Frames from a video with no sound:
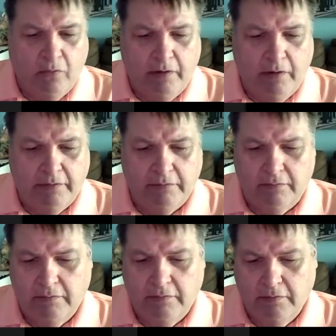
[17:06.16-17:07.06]

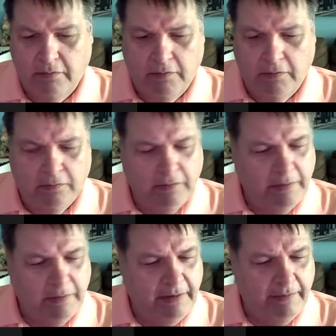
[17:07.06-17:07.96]
I
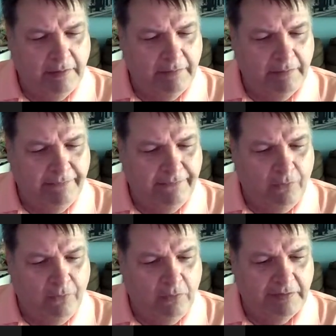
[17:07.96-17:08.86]
think
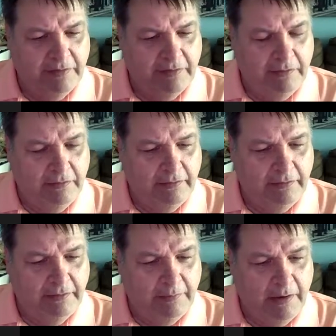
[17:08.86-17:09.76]
4 is
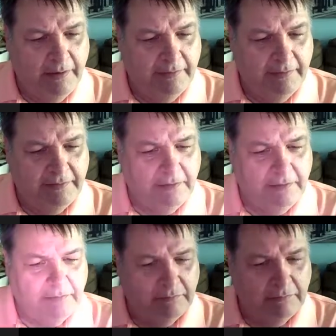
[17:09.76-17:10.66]
included in mine, isn't it?
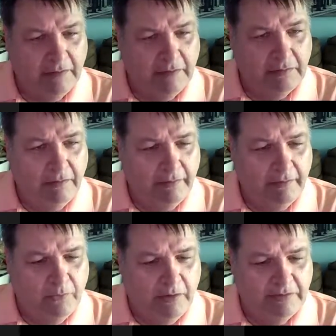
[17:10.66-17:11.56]
I thought
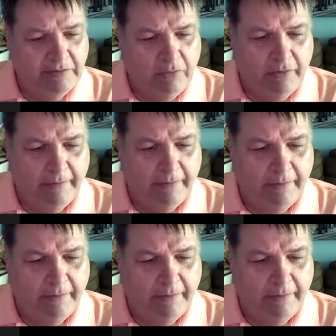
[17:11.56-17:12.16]
it was. Hold on.